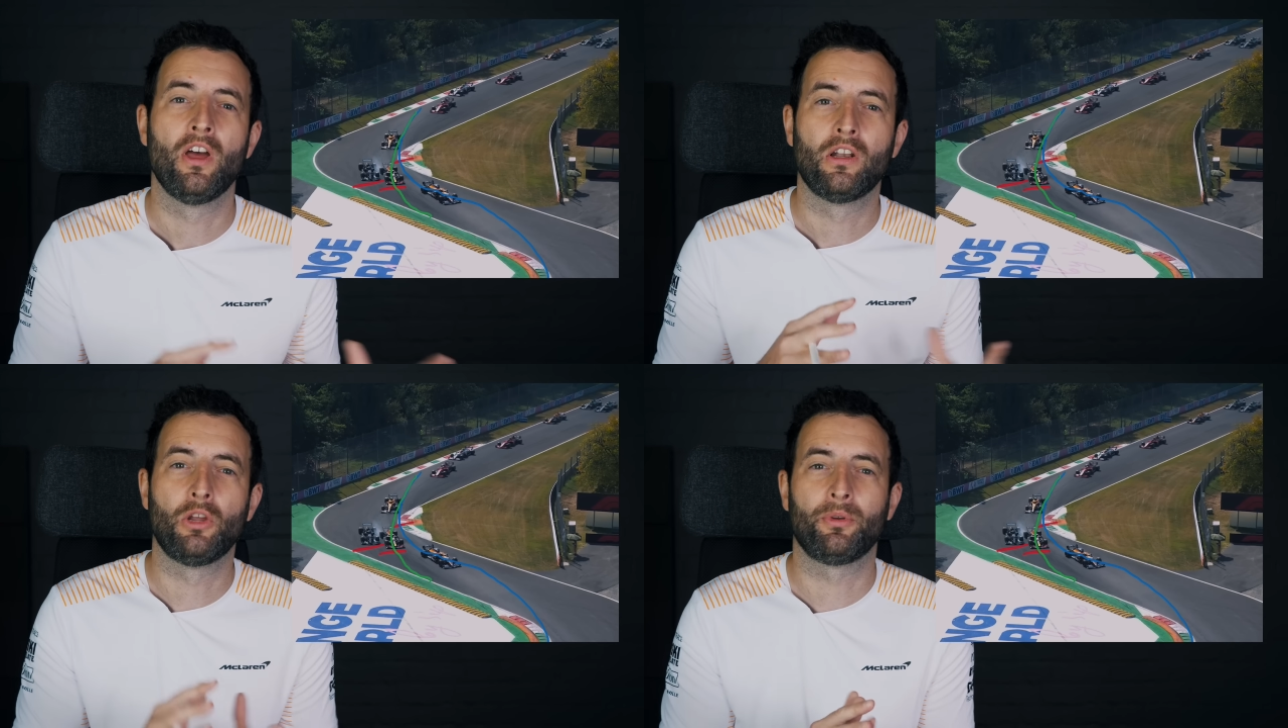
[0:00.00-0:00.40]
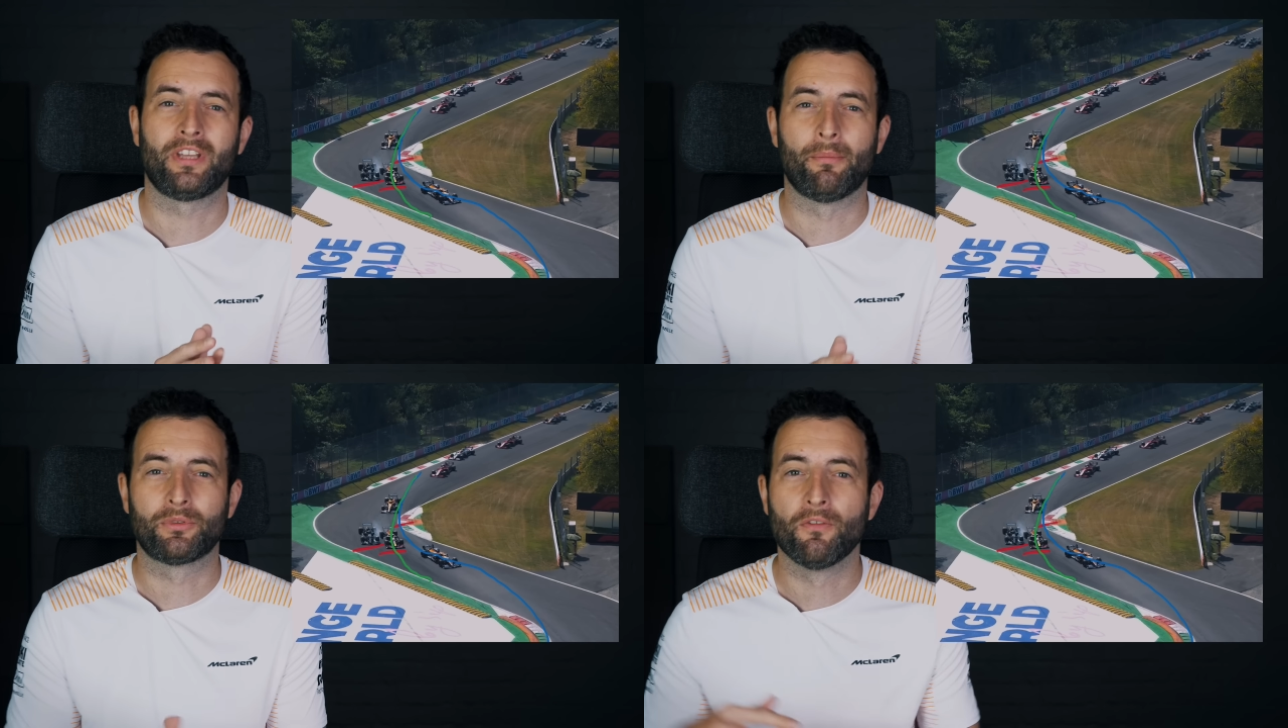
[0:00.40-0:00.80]
Lewis
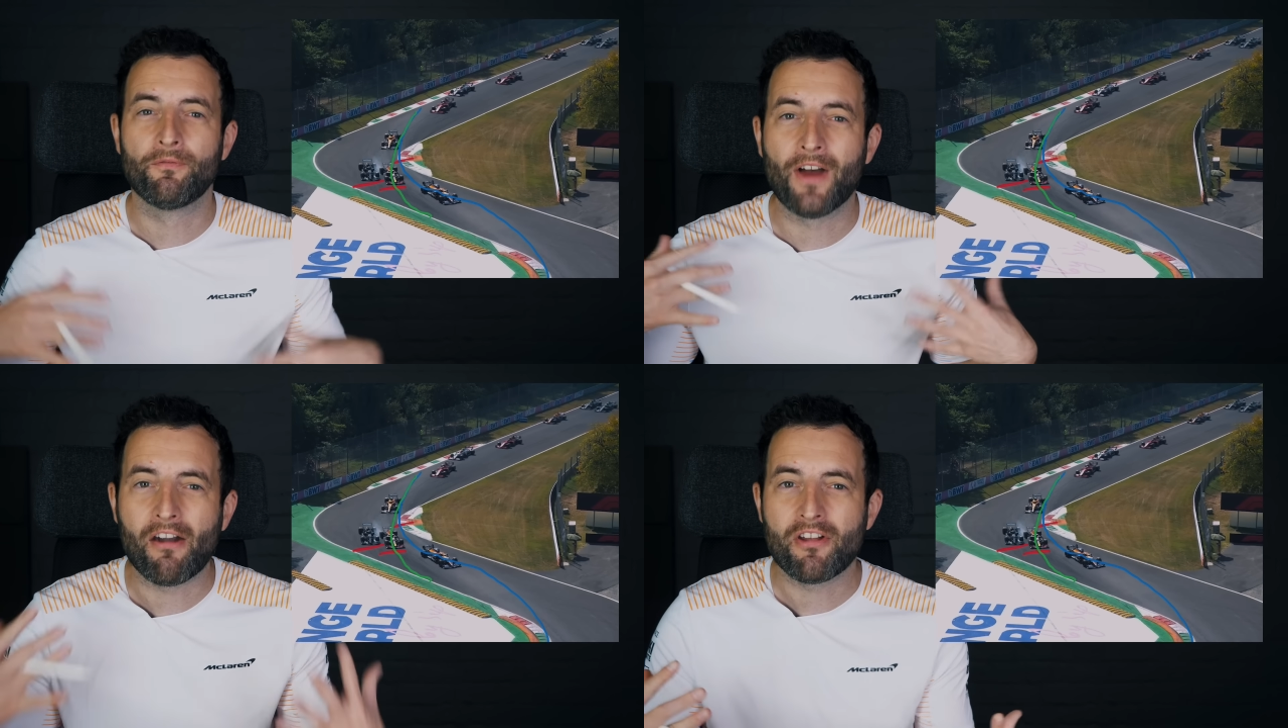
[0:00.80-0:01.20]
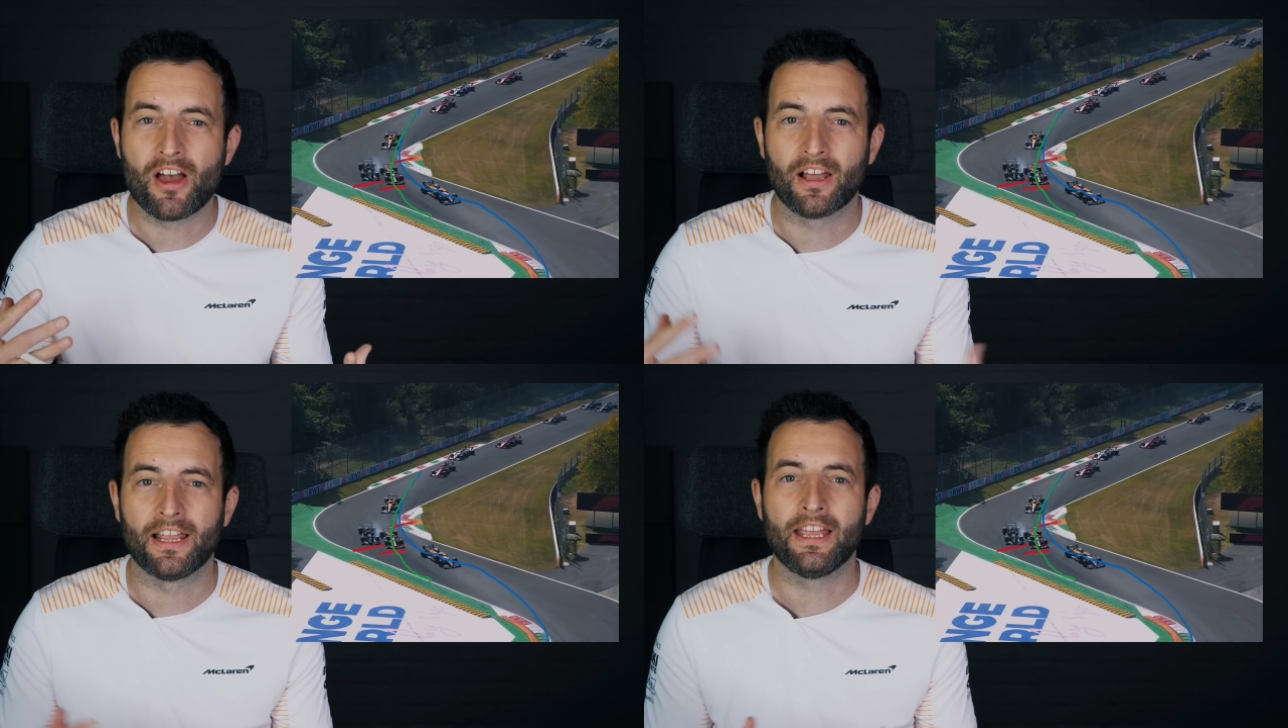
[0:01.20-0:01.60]
Hamilton very
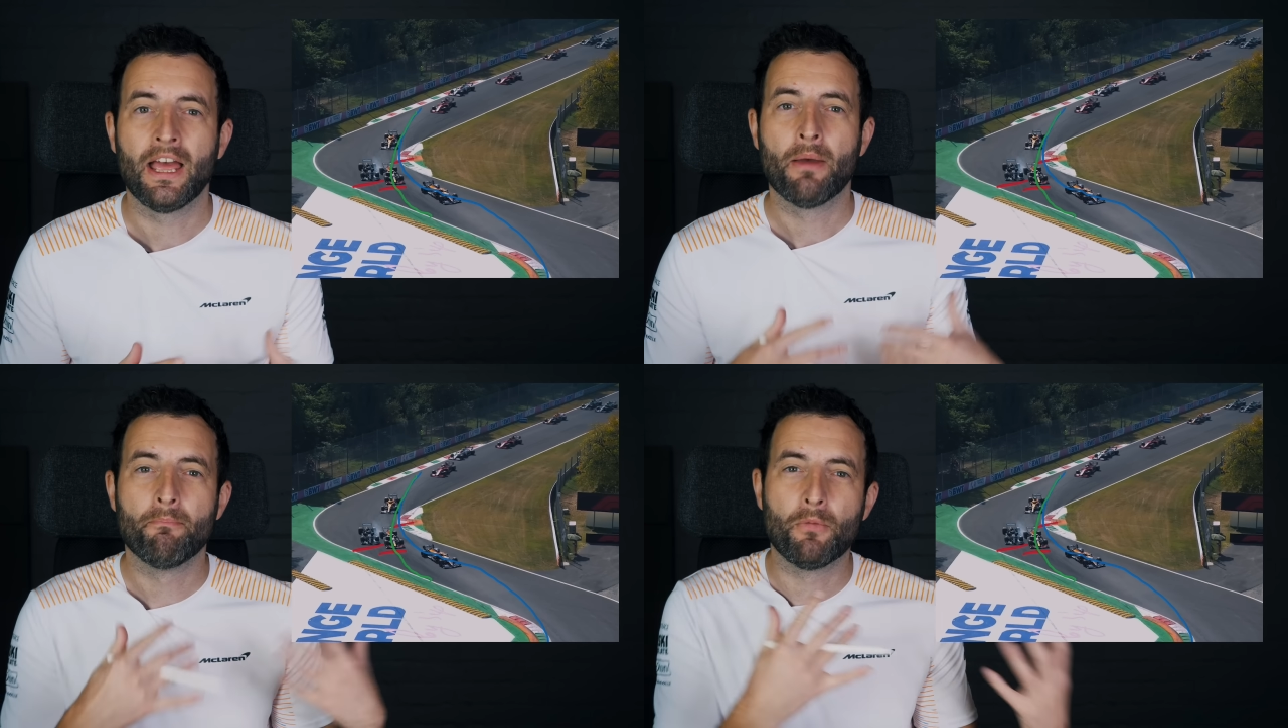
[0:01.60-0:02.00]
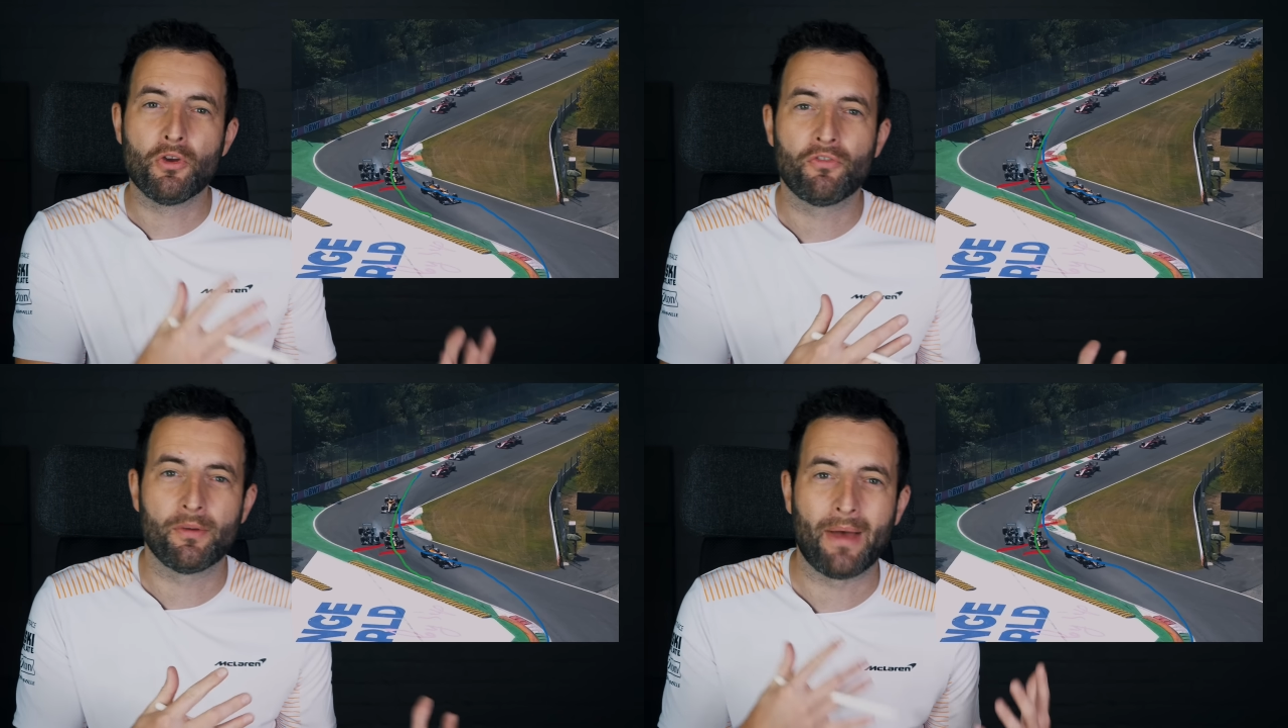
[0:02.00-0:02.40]
early,
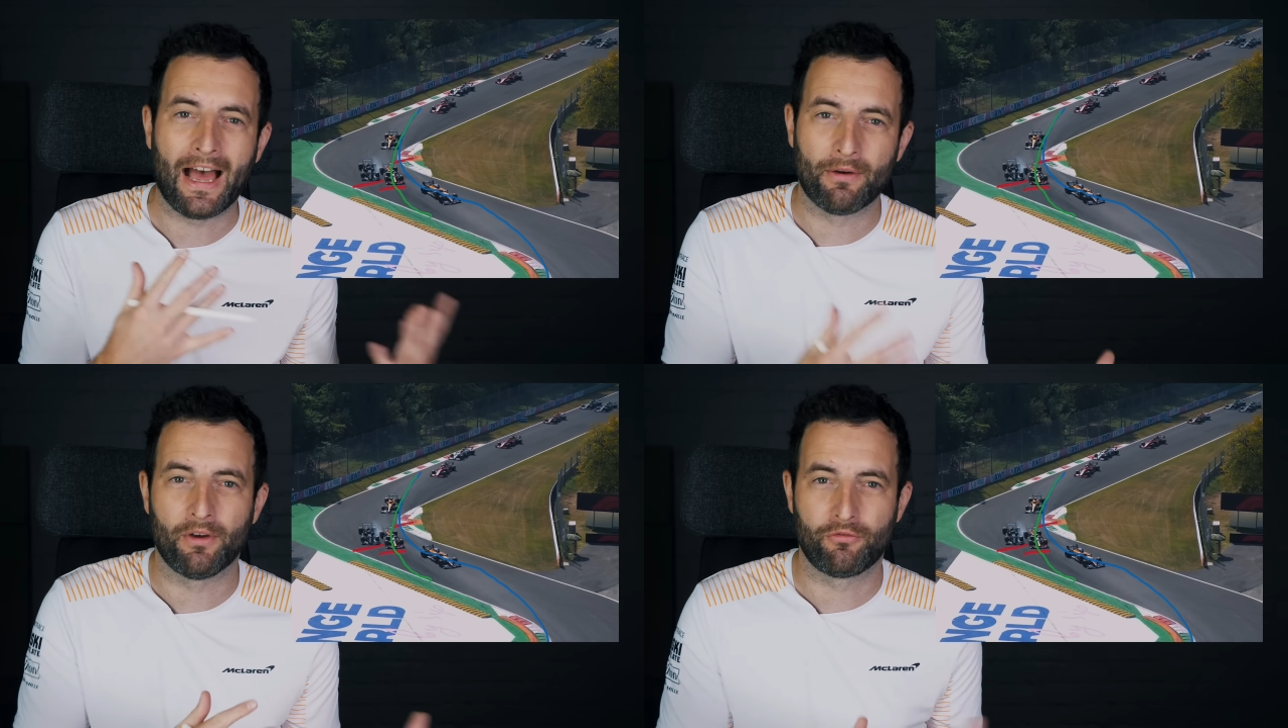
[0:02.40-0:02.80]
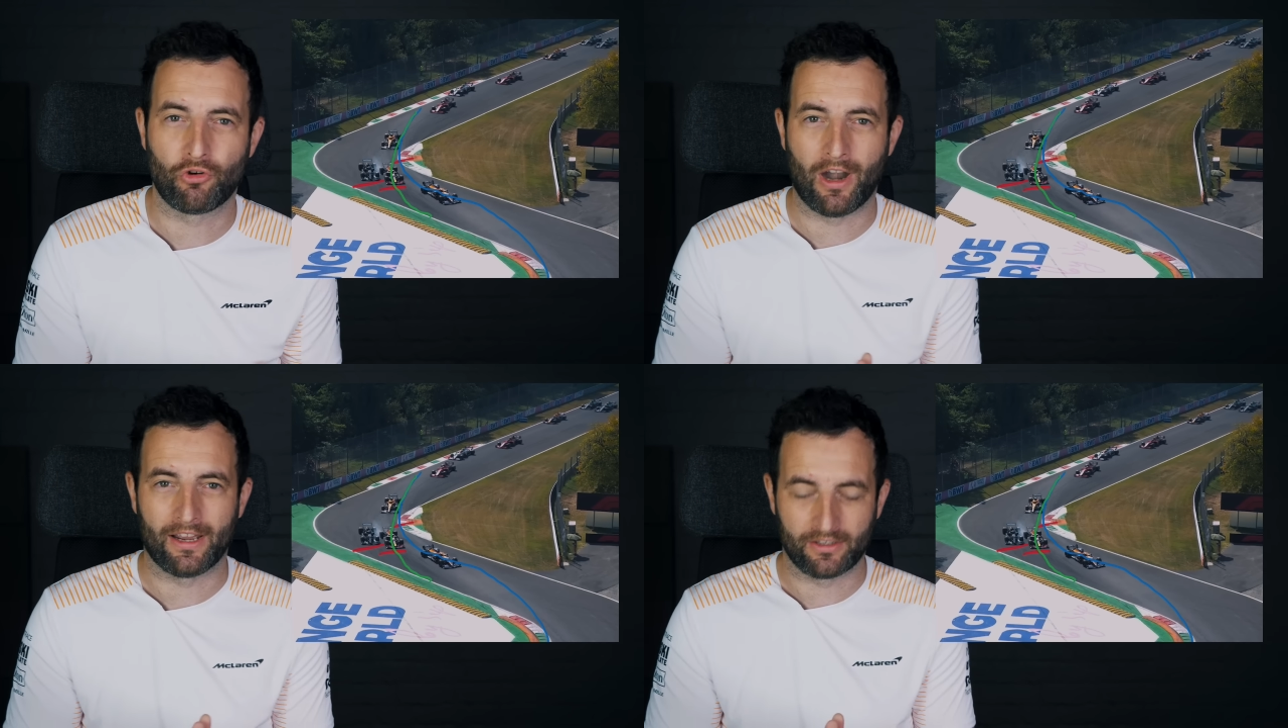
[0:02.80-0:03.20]
move him out of
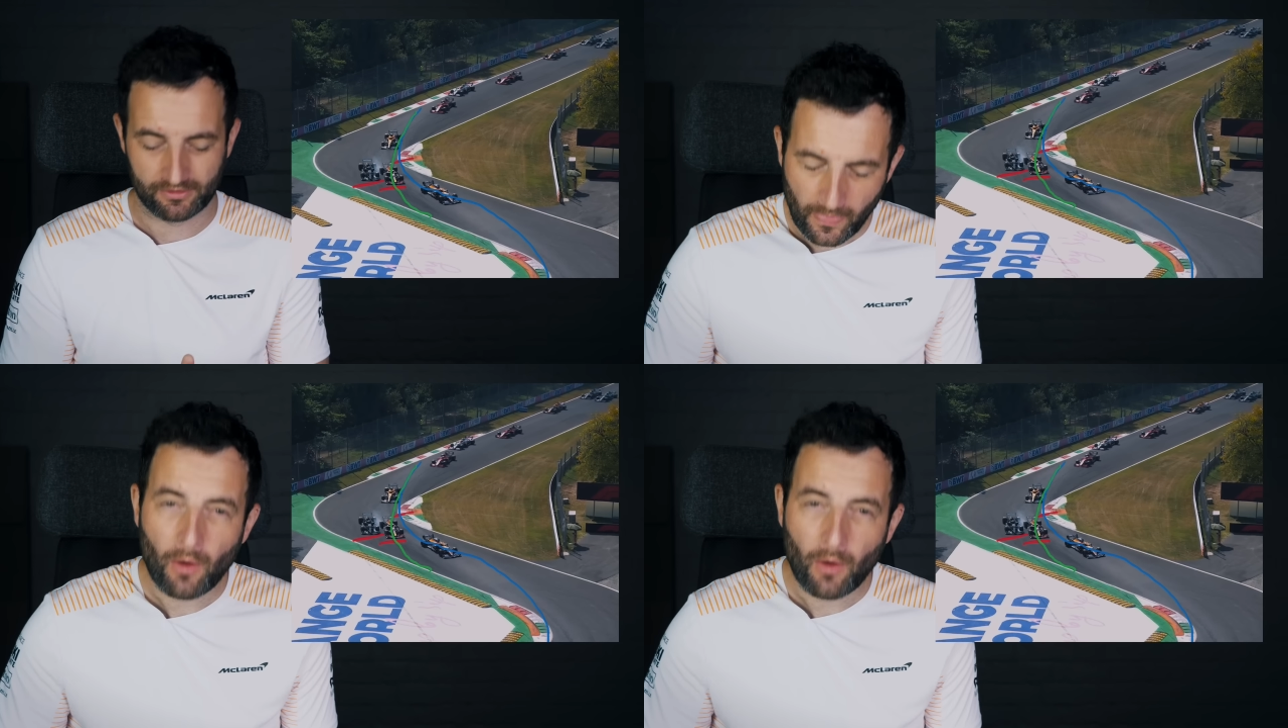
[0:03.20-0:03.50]
track.